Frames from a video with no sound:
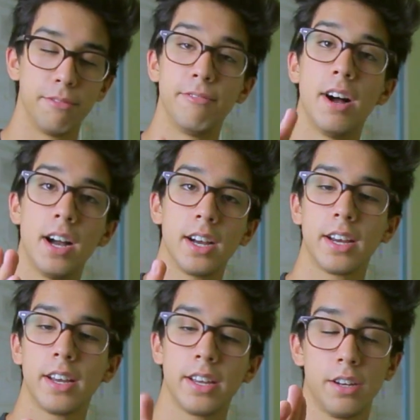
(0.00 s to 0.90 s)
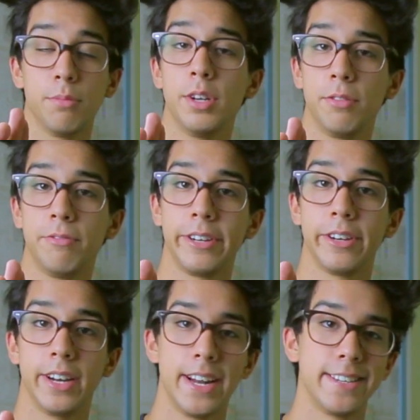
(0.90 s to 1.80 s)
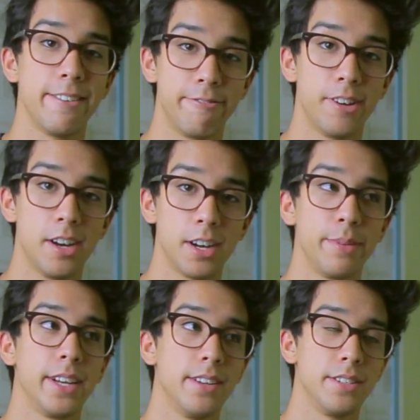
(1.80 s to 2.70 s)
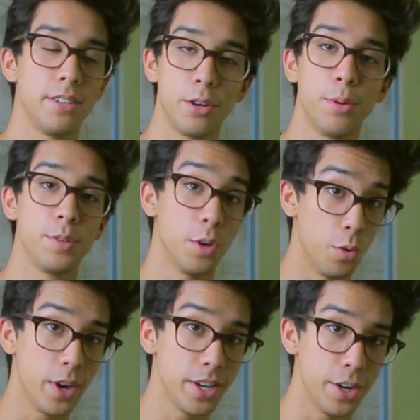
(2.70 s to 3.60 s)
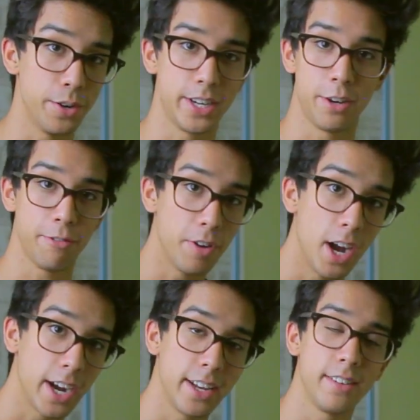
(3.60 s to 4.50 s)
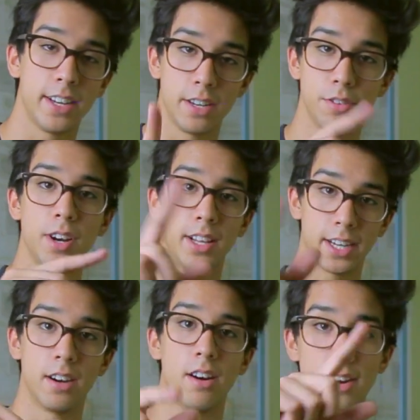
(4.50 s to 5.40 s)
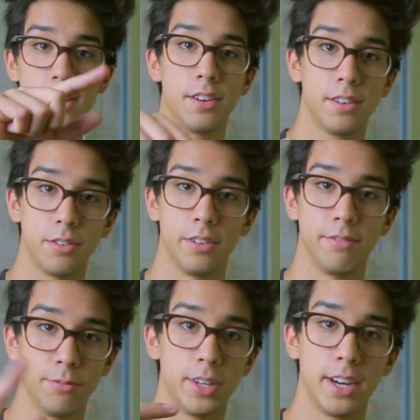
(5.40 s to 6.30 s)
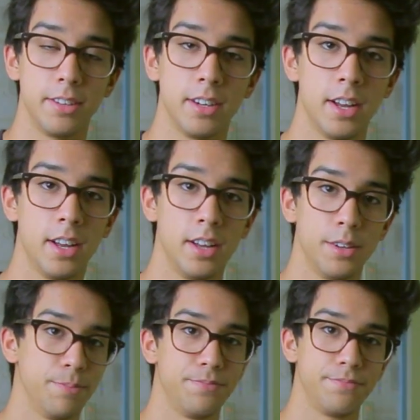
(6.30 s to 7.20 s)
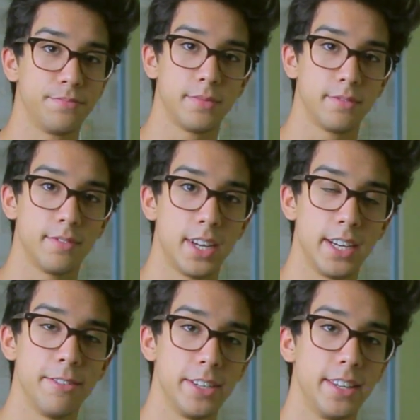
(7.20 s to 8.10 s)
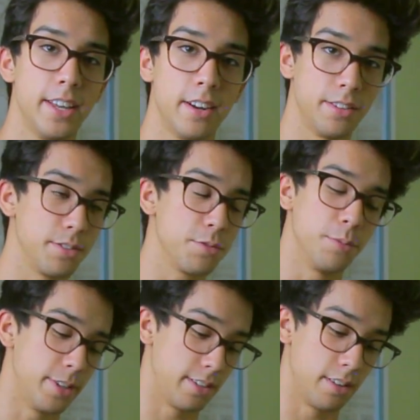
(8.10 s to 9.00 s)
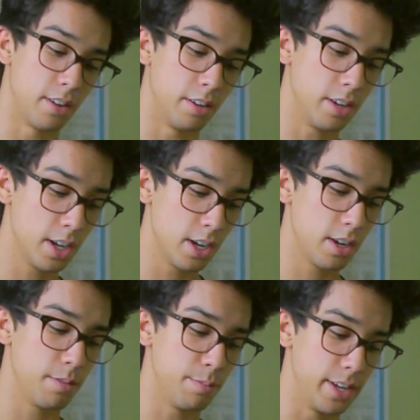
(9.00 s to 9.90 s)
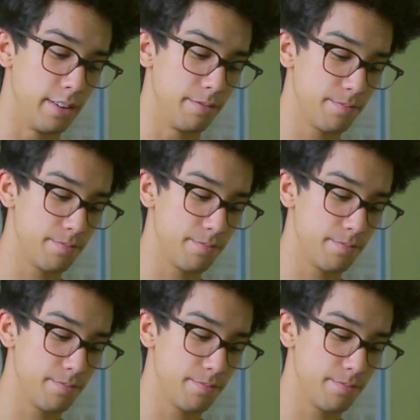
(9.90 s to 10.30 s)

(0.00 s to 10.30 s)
fog your middle finger. And I say fog because you go up to a window and you fog it and you draw like a heart or whatever. I never did that on the school bus at all, but